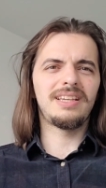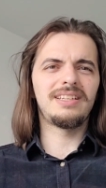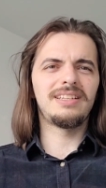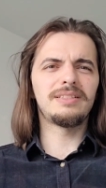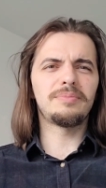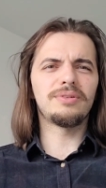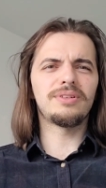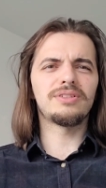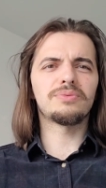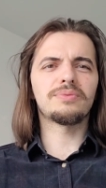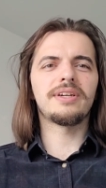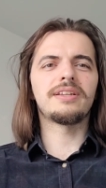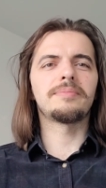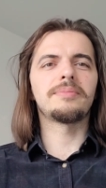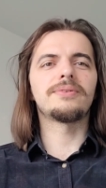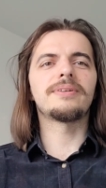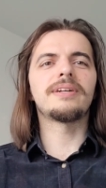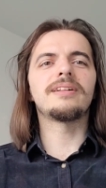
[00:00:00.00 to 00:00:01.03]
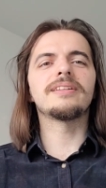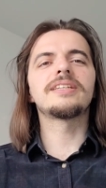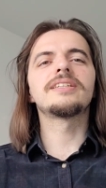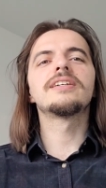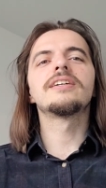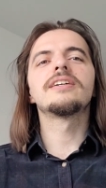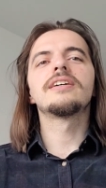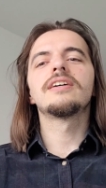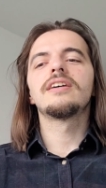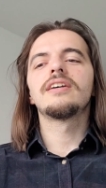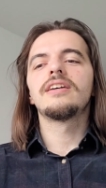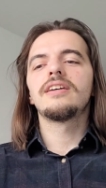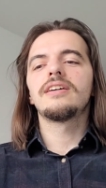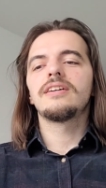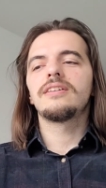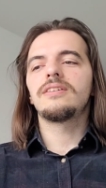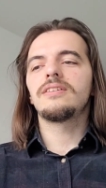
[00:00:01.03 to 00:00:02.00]
this book is right up your alley.
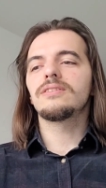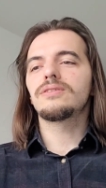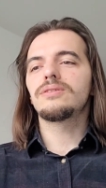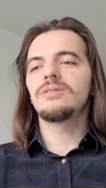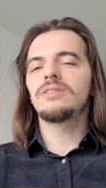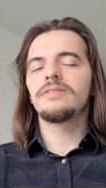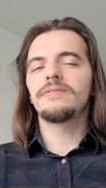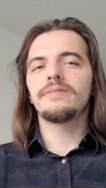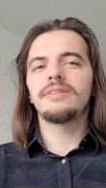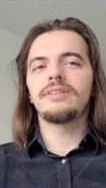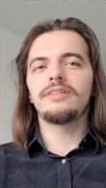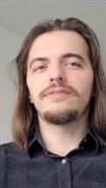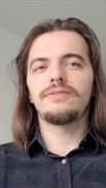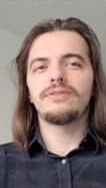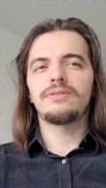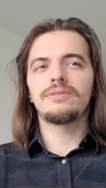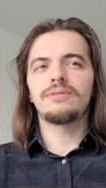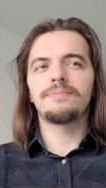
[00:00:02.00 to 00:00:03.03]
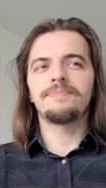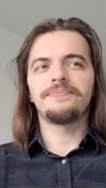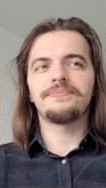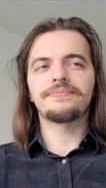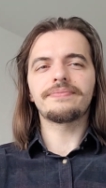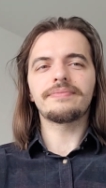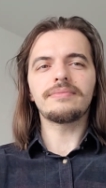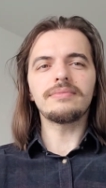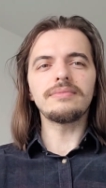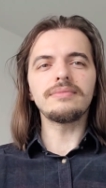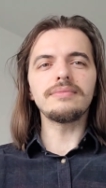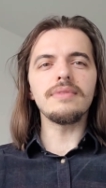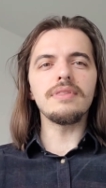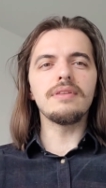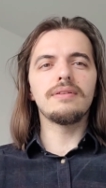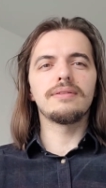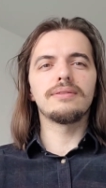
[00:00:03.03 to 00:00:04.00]
Alternatively, if you're
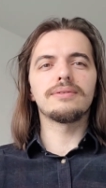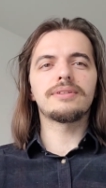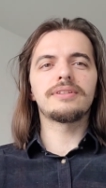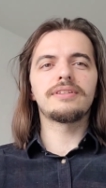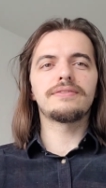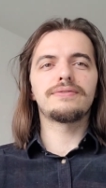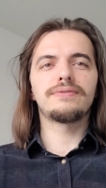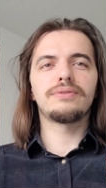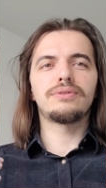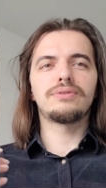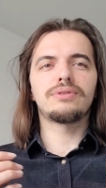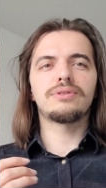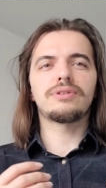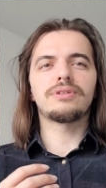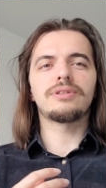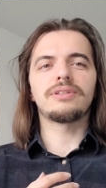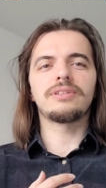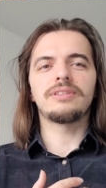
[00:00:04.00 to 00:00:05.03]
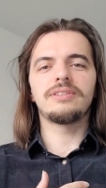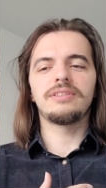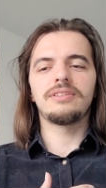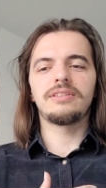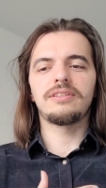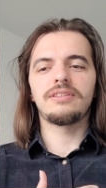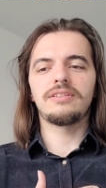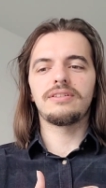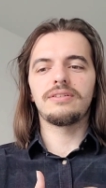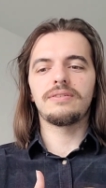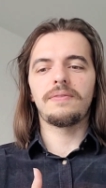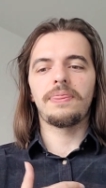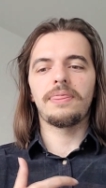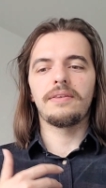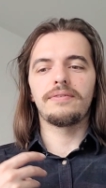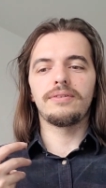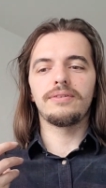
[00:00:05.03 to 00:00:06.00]
looking for
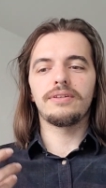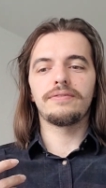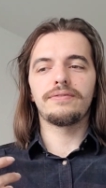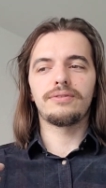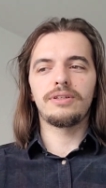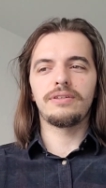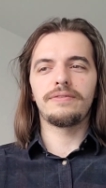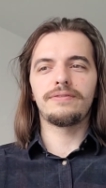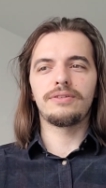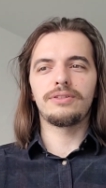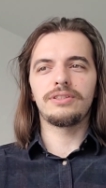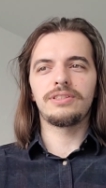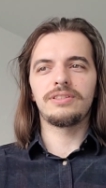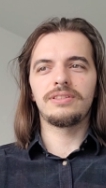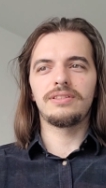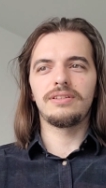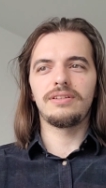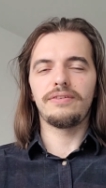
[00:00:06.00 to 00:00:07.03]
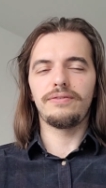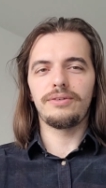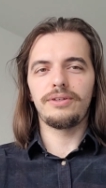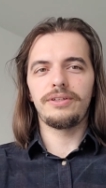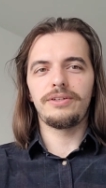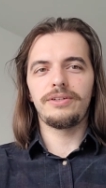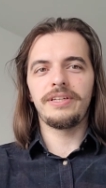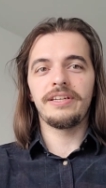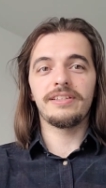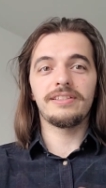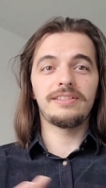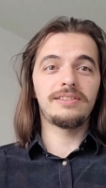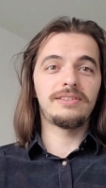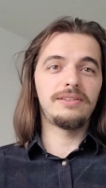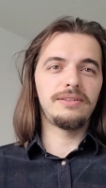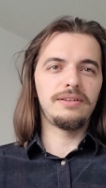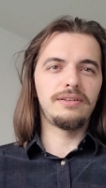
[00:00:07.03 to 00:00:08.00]
um, you're looking for the first uh, for your
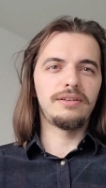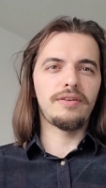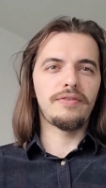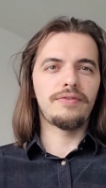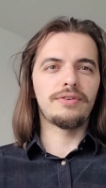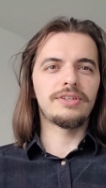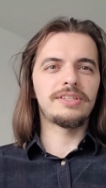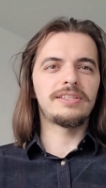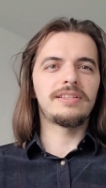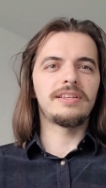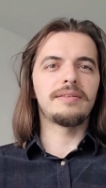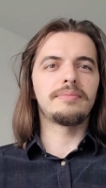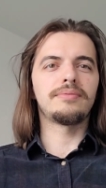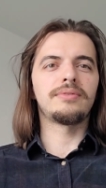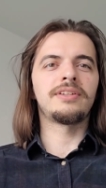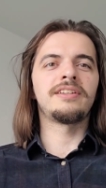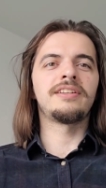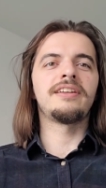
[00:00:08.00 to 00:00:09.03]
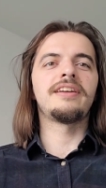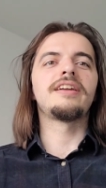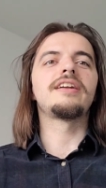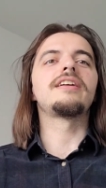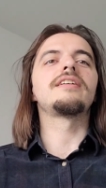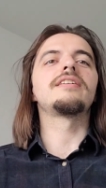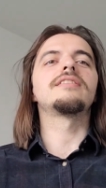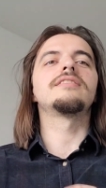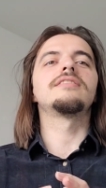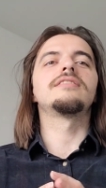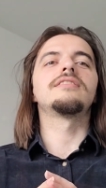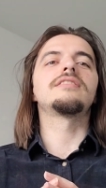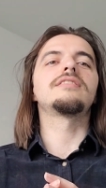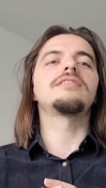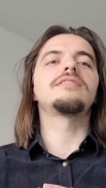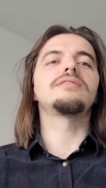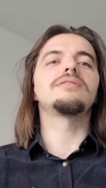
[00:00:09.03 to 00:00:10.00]
next uh, first step within a
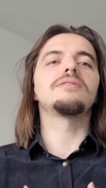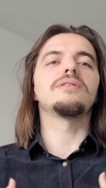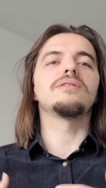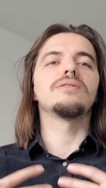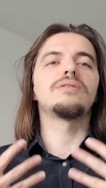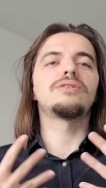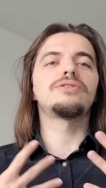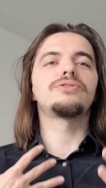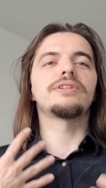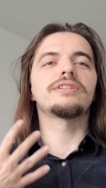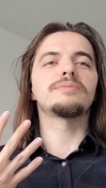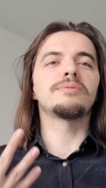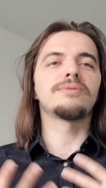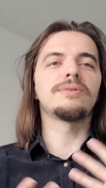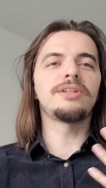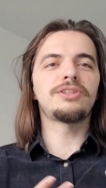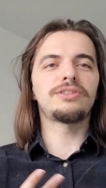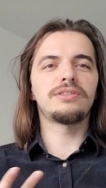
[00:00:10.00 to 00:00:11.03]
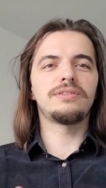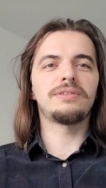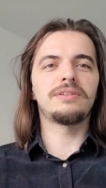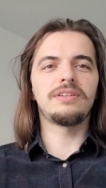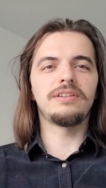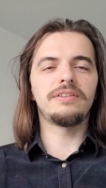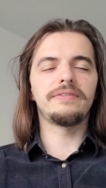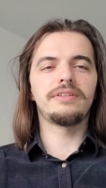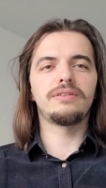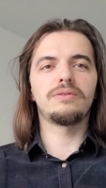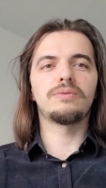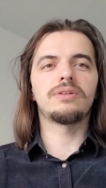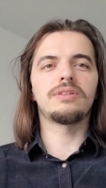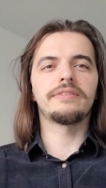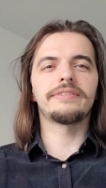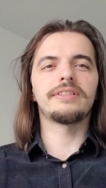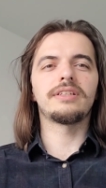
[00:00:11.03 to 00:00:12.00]
uh, larger exploration of the
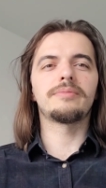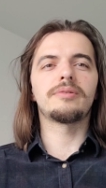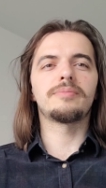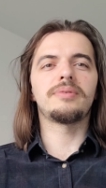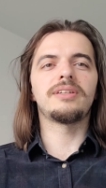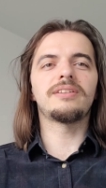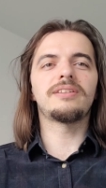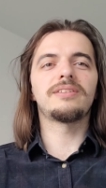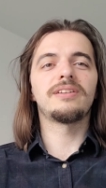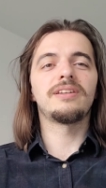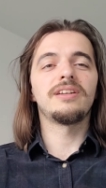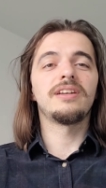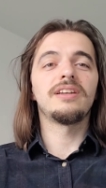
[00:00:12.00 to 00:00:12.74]
world of cyberpunk,